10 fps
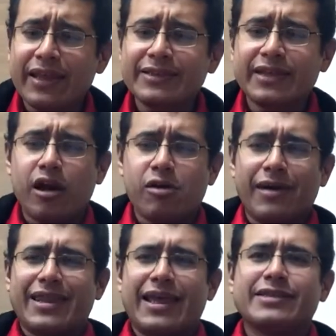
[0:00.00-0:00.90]
things that are on
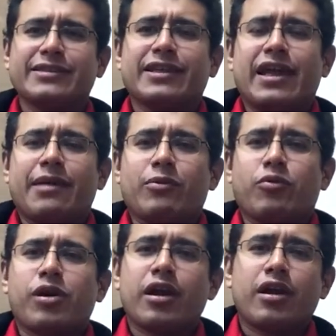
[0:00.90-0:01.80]
my desk that I've
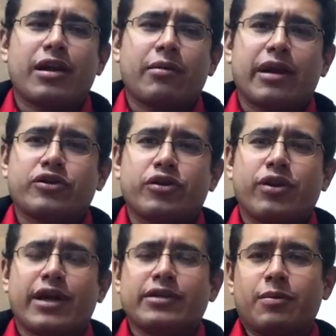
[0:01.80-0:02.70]
been working on, I'm going to show
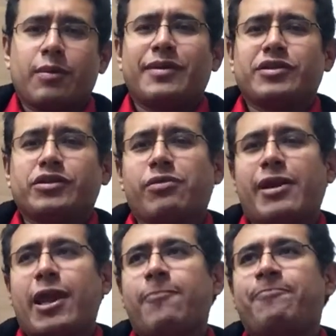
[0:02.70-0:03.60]
you guys some images
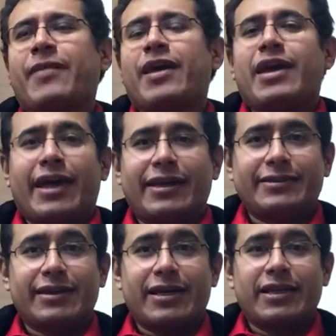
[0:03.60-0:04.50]
right now,
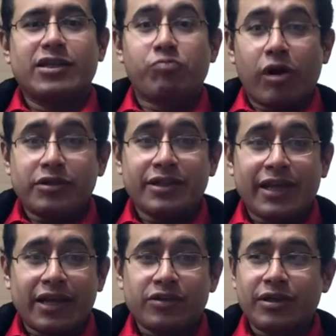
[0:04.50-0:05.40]
is this project
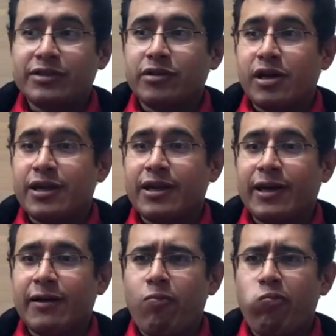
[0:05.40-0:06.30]
that actually started
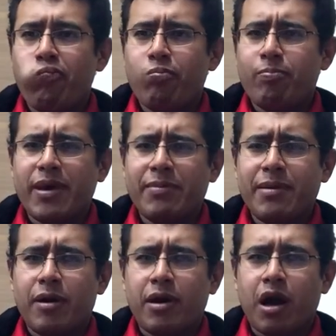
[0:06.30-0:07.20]
maybe
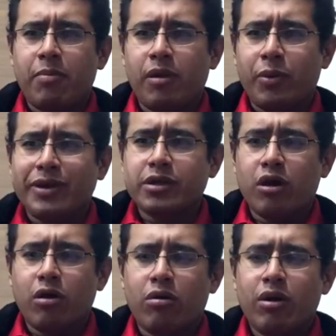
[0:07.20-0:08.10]
about a couple of weeks
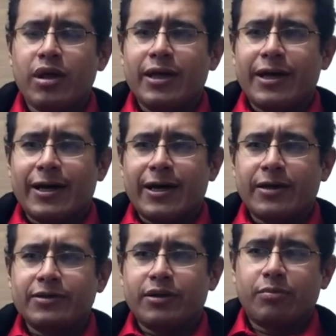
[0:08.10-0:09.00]
ago.
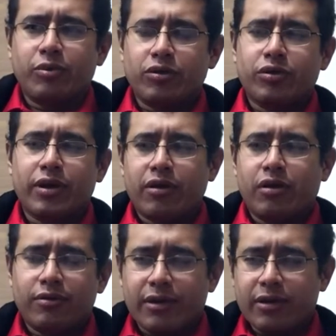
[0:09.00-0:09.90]
I started putting together
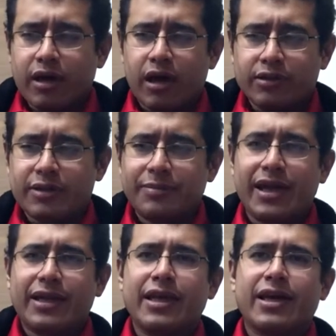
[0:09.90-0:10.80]
all the concept,
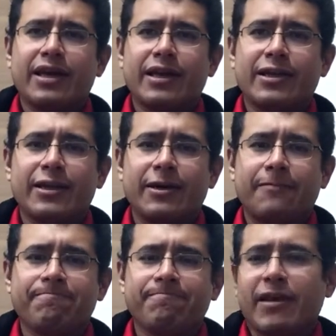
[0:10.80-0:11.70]
the idea, and
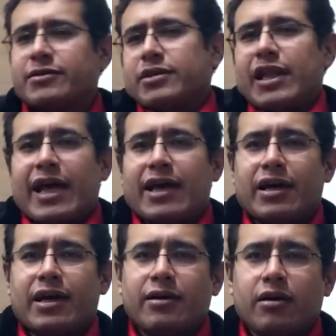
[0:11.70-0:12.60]
it's
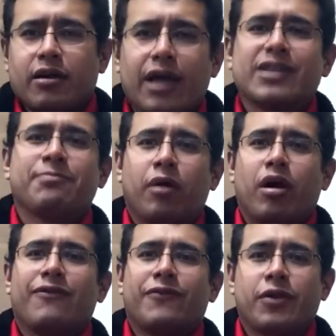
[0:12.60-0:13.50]
glass
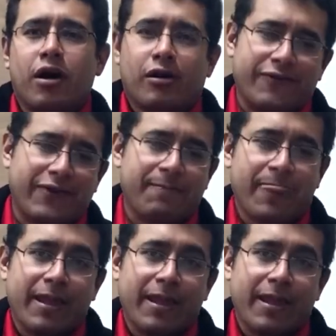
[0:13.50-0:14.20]
ball photography.